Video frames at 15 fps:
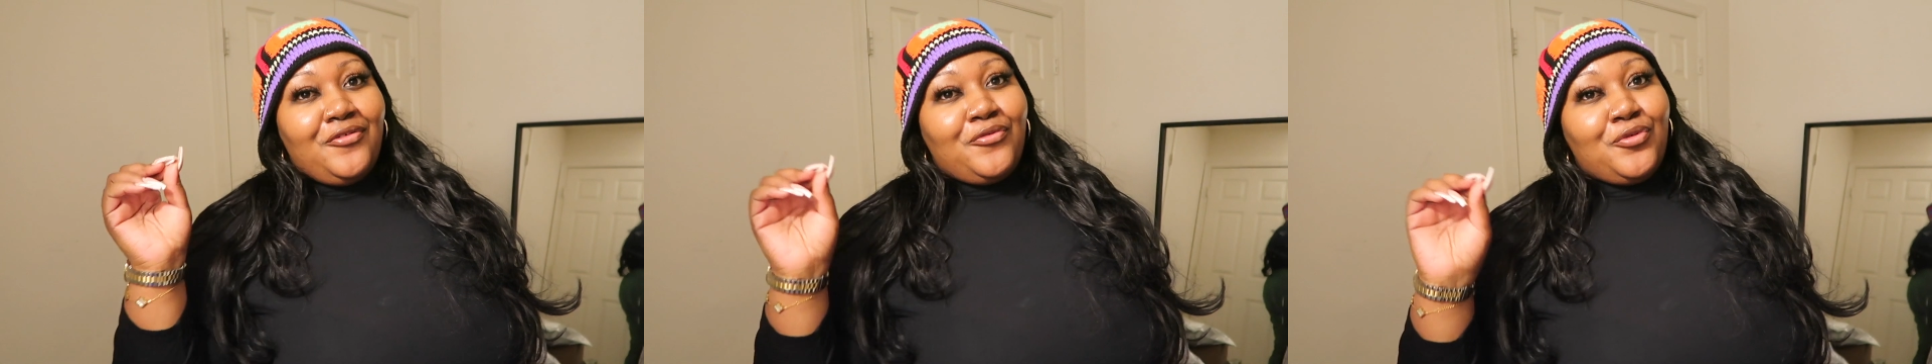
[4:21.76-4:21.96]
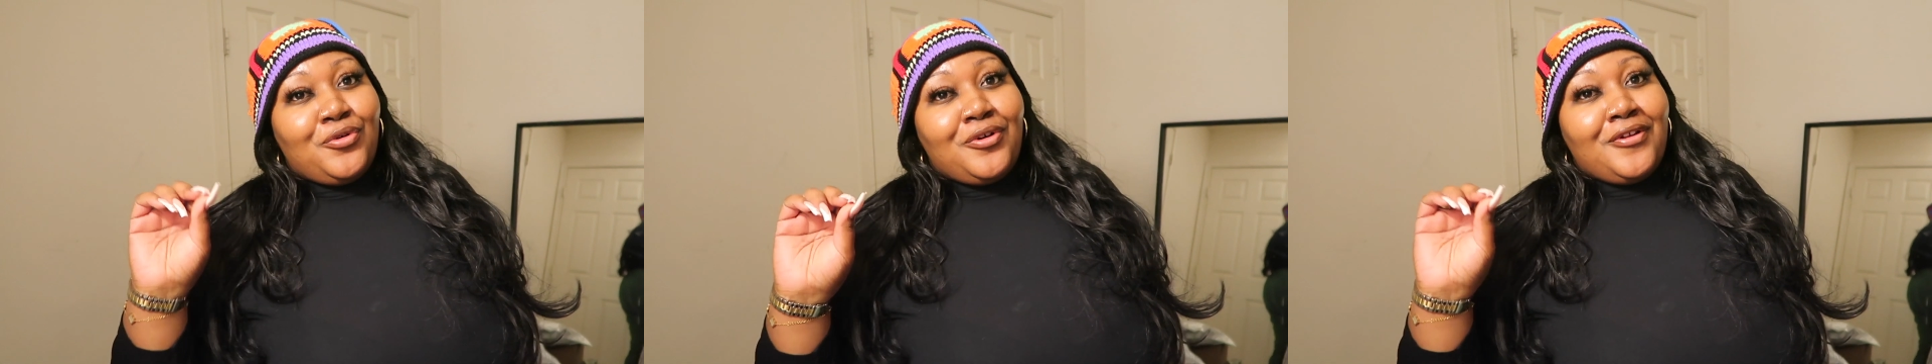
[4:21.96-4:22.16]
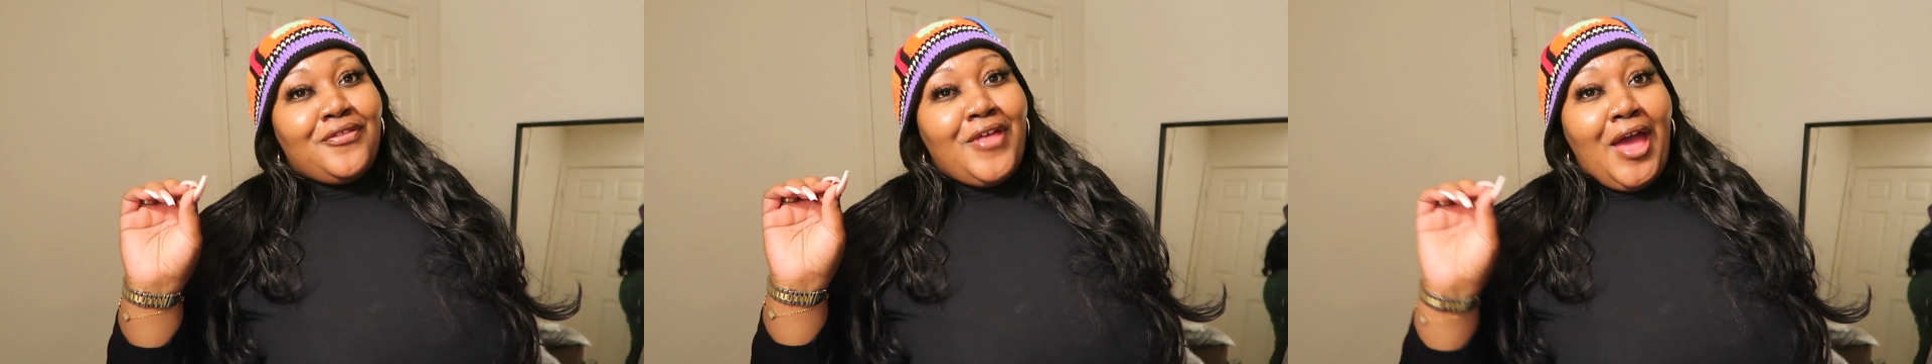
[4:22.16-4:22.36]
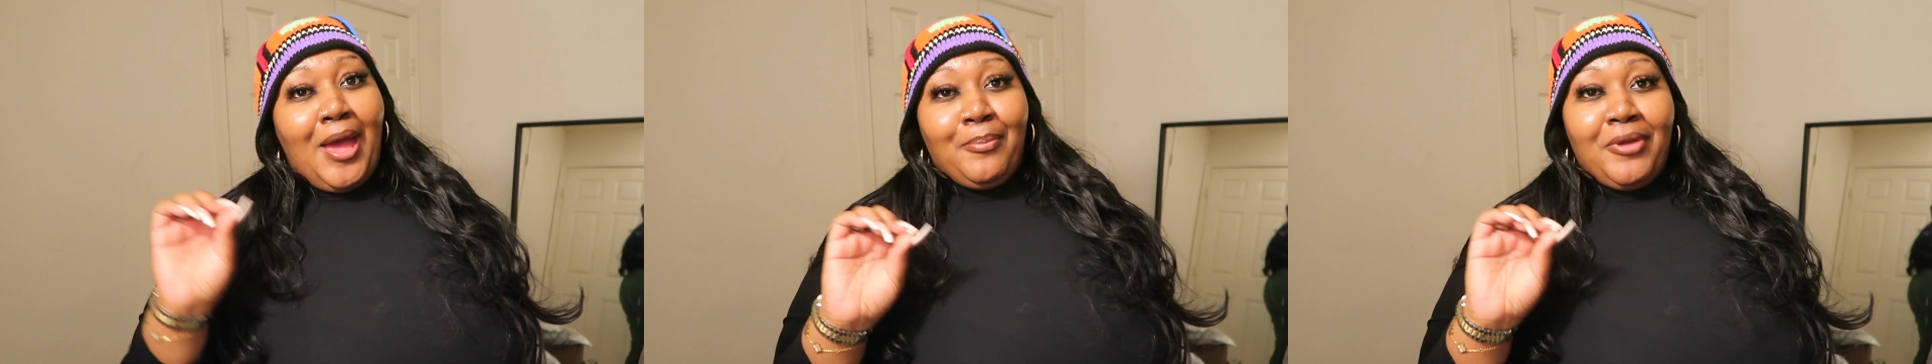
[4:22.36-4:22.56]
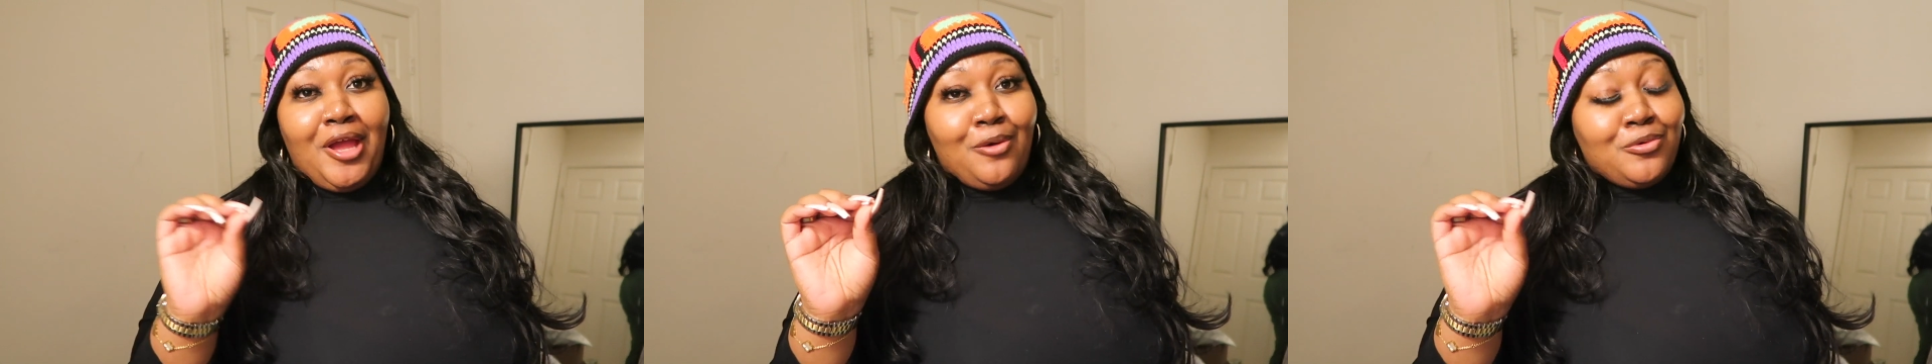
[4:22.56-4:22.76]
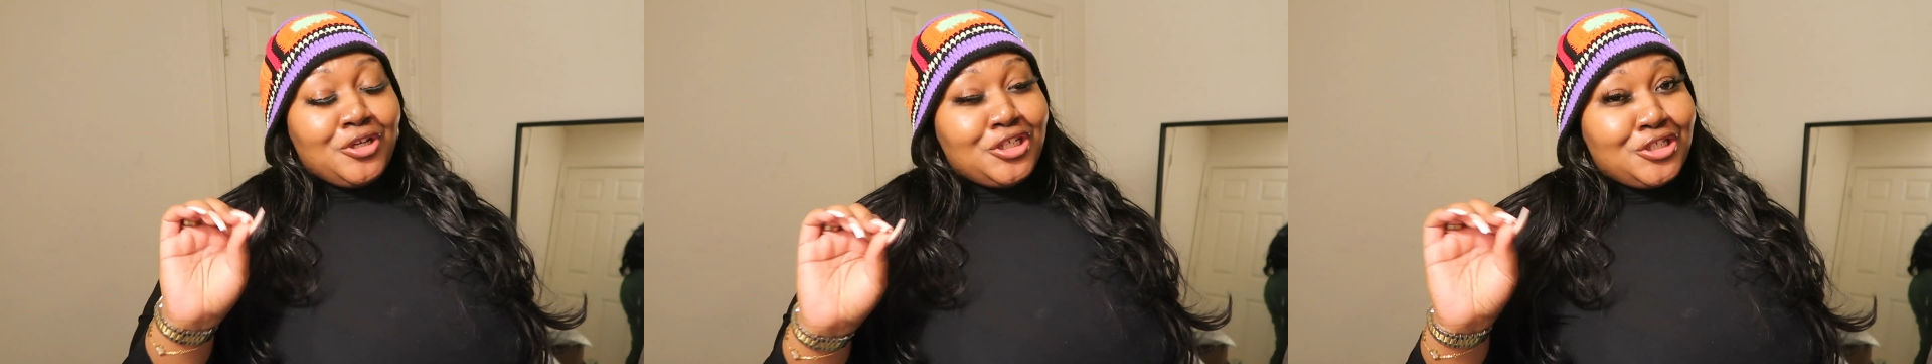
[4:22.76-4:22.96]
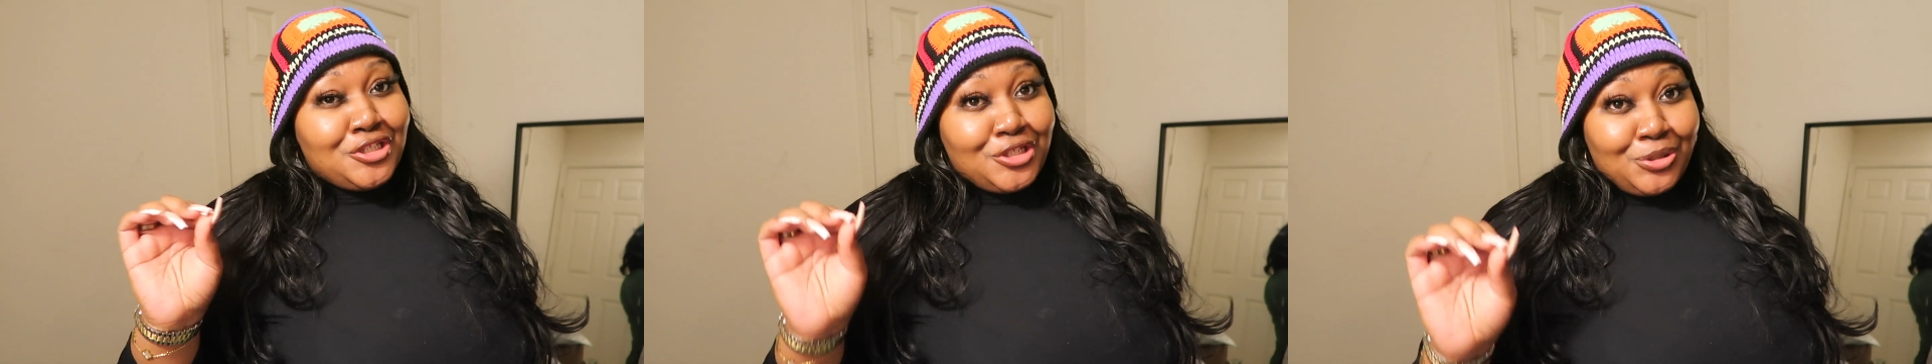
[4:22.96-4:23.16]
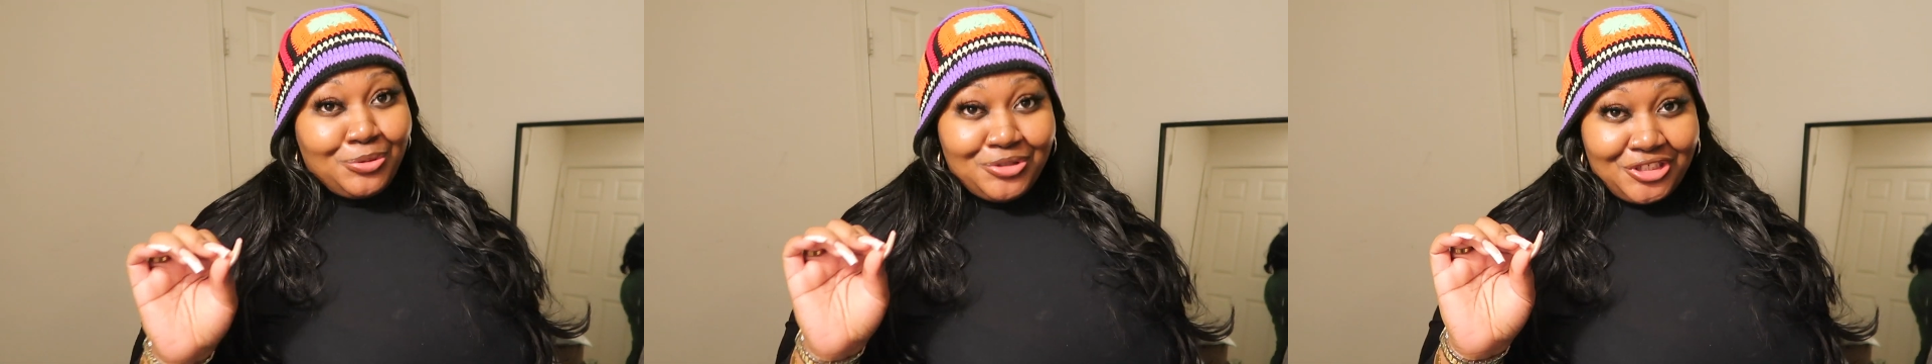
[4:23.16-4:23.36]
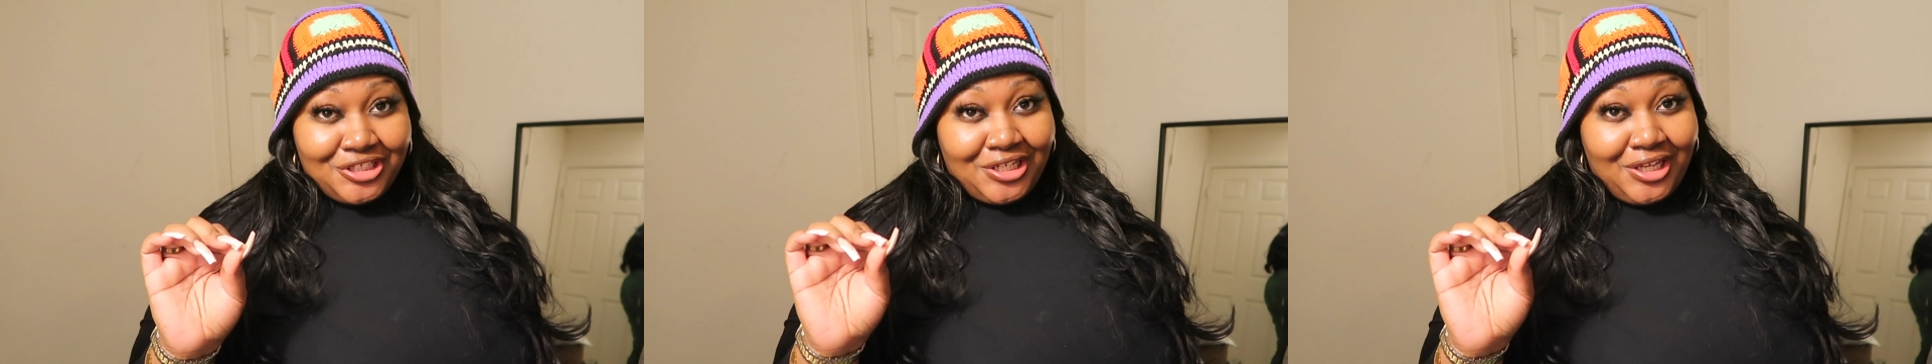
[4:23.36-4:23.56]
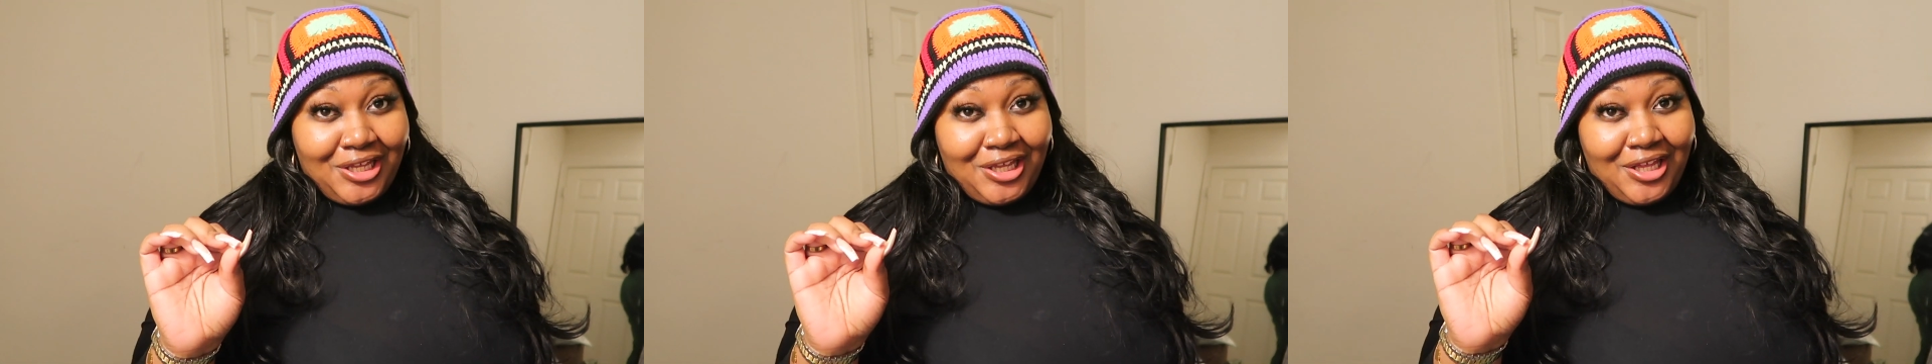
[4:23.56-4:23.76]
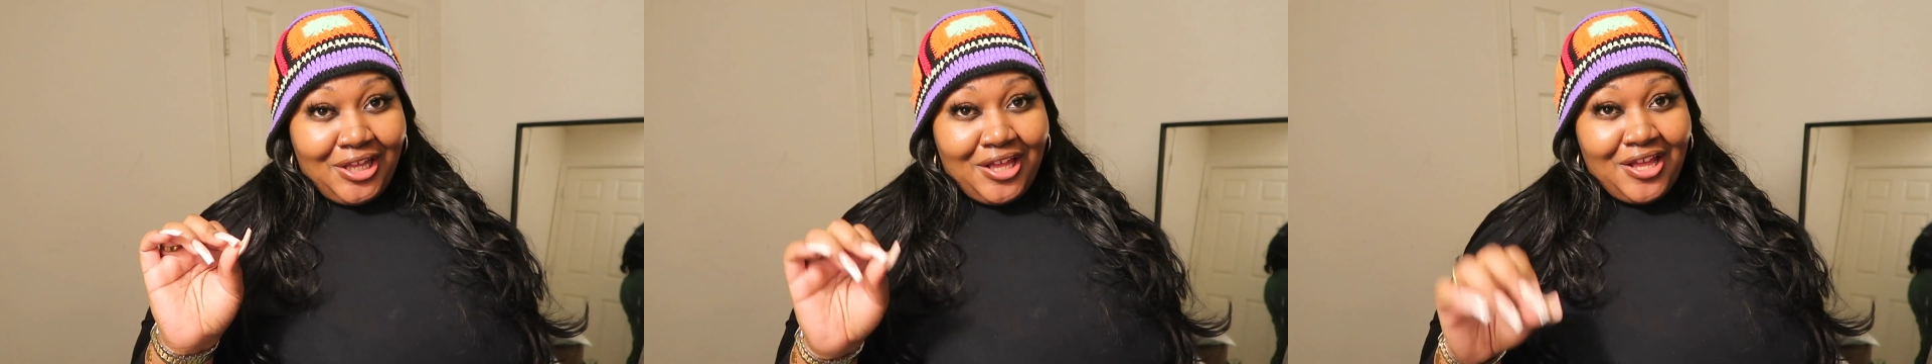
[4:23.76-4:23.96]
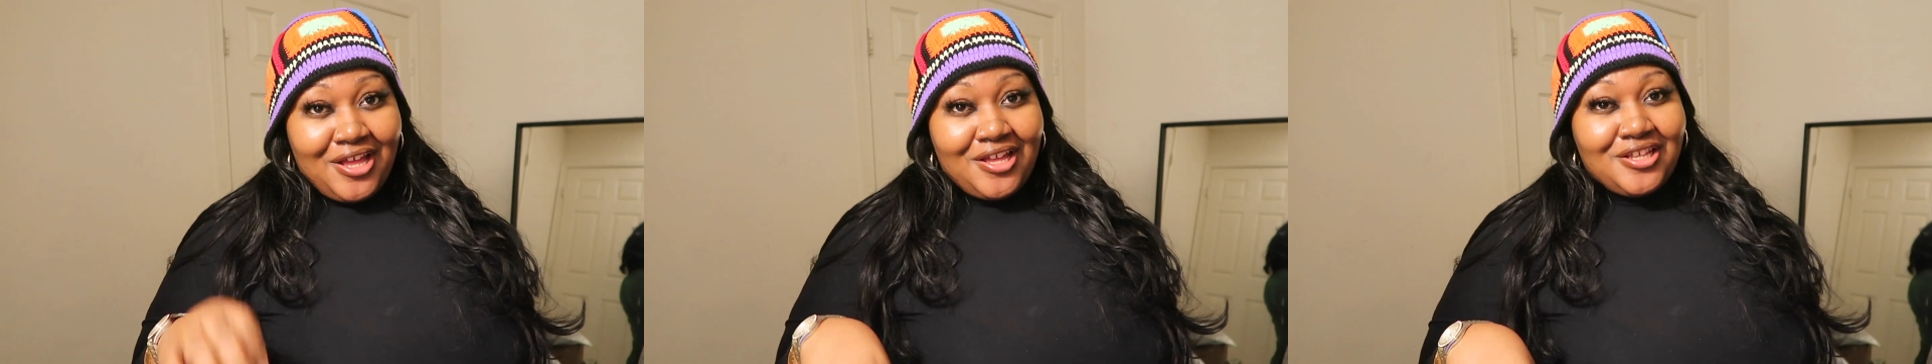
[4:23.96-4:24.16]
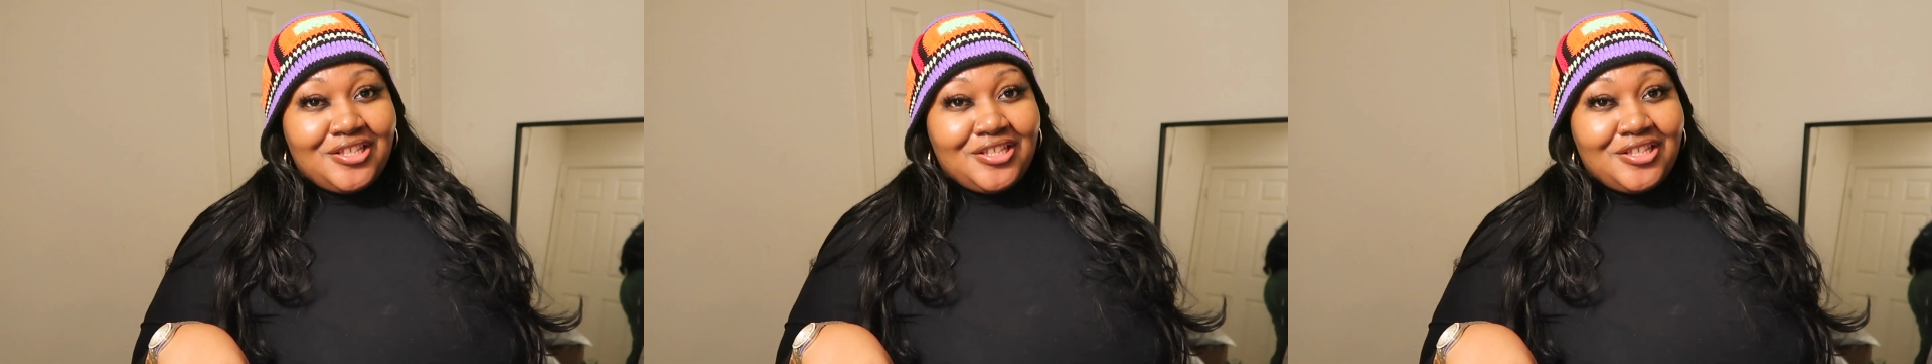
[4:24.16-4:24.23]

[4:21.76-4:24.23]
for the happy hour sushi